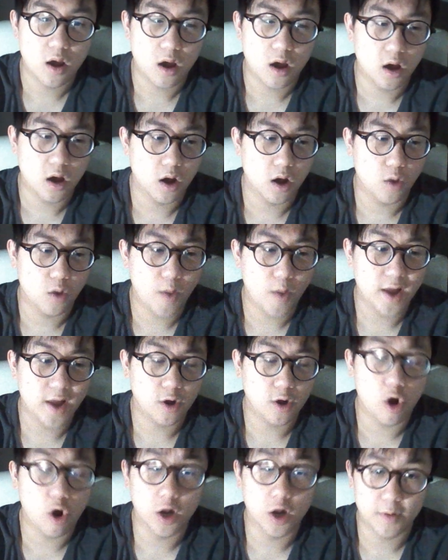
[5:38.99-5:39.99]
Uh, when
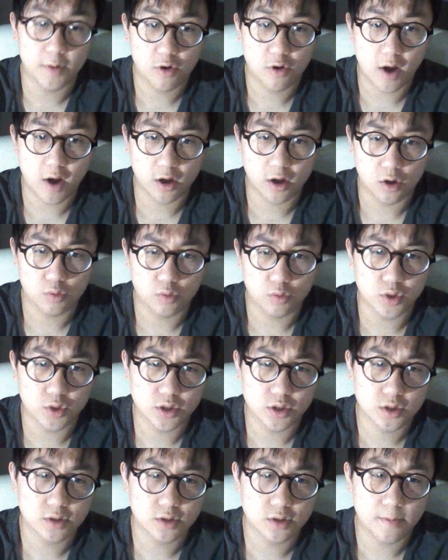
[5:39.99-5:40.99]
Conor McGregor
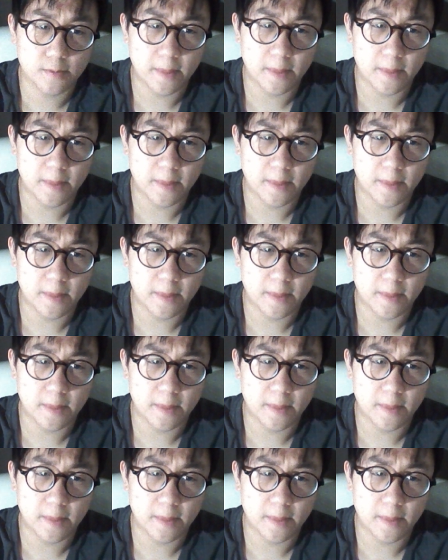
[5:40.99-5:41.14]
was